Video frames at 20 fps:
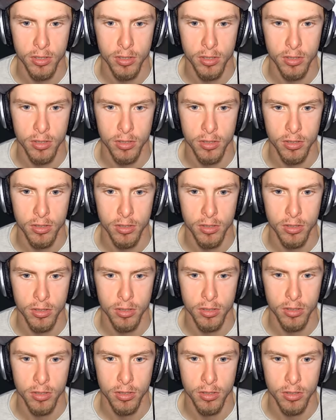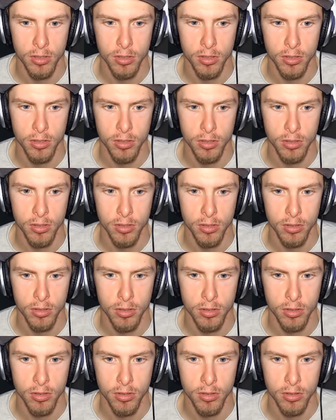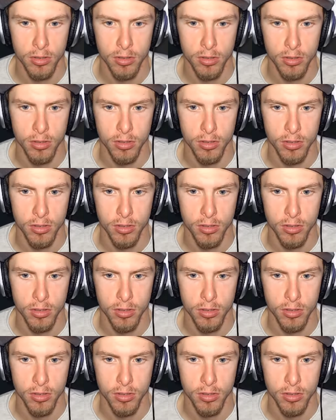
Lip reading: (silence)